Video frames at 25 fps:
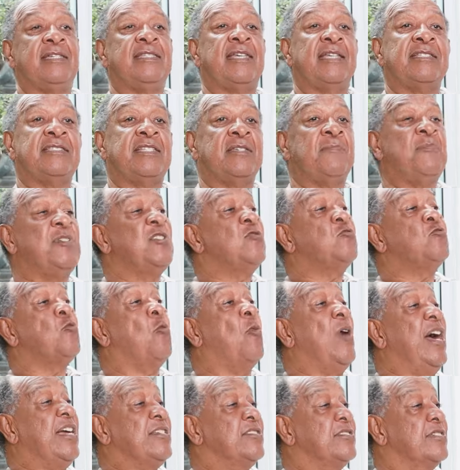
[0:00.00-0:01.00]
In a TV to
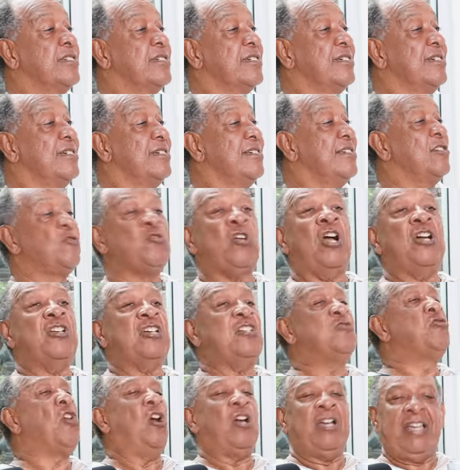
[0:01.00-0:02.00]
watch. They don't have
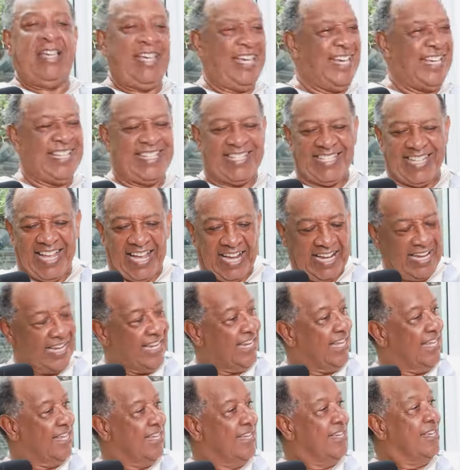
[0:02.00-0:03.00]
hunger. Yeah,
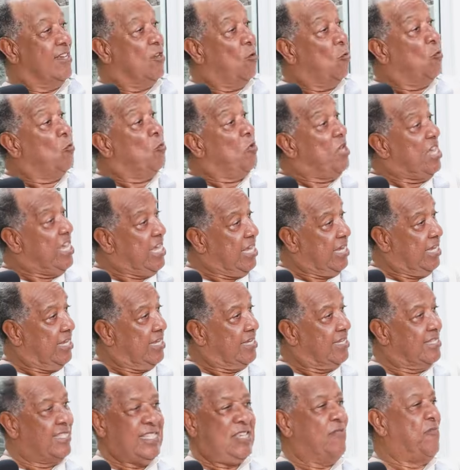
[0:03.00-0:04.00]
exactly. Yeah. We
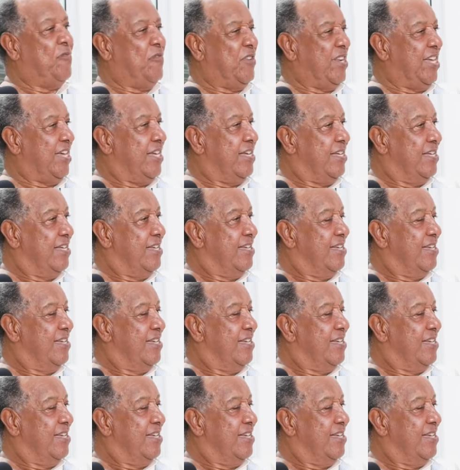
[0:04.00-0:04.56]
different.